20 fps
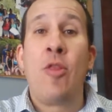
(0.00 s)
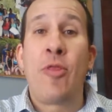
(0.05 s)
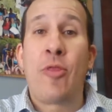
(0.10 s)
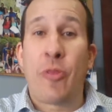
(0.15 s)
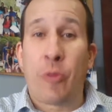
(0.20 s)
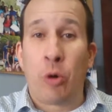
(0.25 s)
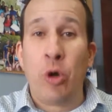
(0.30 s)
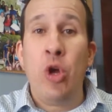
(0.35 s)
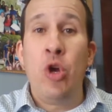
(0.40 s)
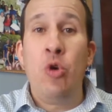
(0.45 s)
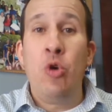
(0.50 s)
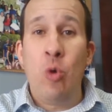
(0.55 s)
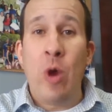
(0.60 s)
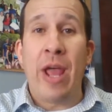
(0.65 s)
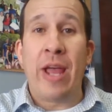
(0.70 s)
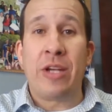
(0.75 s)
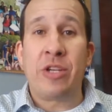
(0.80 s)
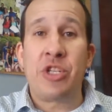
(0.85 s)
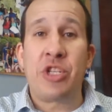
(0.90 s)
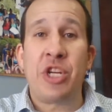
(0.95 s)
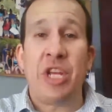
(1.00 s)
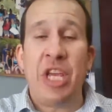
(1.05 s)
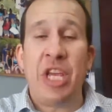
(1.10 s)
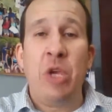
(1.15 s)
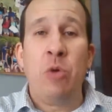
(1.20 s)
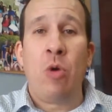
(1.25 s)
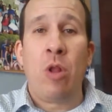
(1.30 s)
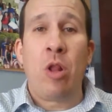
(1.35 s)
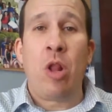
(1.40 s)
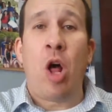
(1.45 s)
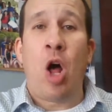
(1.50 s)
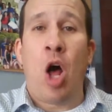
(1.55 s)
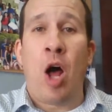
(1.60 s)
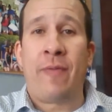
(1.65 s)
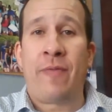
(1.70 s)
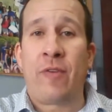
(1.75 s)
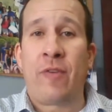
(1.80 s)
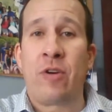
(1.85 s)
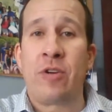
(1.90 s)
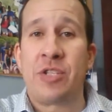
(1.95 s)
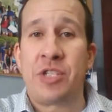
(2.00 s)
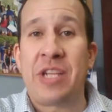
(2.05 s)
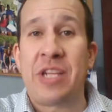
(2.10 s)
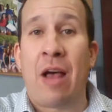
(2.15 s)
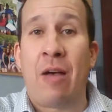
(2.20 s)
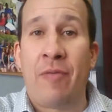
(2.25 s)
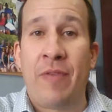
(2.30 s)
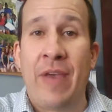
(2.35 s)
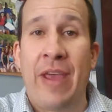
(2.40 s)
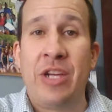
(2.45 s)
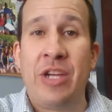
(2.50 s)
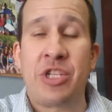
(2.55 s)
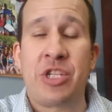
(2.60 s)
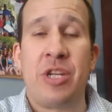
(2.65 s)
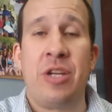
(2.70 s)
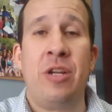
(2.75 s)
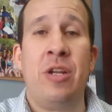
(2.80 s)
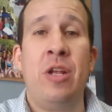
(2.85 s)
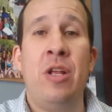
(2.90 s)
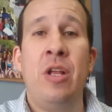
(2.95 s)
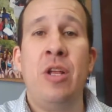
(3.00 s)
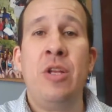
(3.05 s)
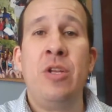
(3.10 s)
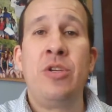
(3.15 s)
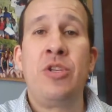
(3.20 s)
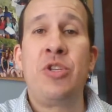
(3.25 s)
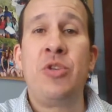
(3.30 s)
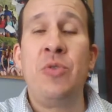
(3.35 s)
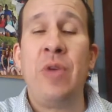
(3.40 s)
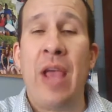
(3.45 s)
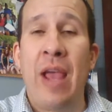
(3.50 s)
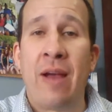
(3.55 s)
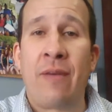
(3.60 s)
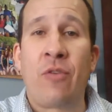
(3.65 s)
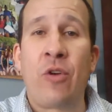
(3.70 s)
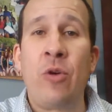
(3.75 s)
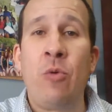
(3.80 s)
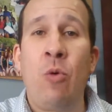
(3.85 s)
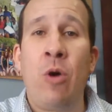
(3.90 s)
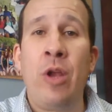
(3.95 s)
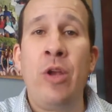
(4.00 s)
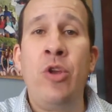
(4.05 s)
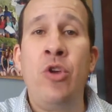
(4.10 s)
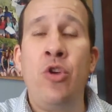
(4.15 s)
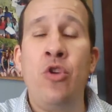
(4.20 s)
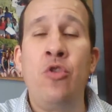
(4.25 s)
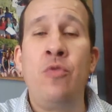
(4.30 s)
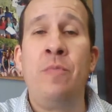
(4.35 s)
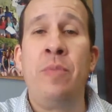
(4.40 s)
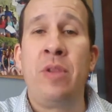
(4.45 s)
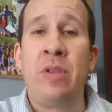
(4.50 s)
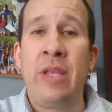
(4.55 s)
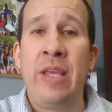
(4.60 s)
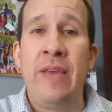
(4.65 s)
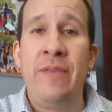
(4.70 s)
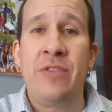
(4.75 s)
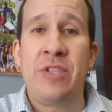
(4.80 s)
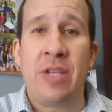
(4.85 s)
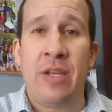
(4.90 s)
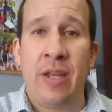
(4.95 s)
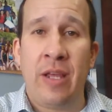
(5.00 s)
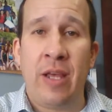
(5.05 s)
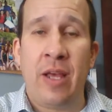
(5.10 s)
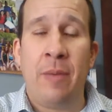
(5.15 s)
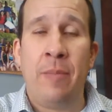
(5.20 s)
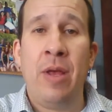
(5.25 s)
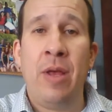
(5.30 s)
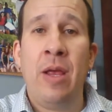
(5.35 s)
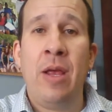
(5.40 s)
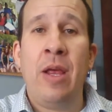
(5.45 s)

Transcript: through which he will offer salvation to everyone who believes in him.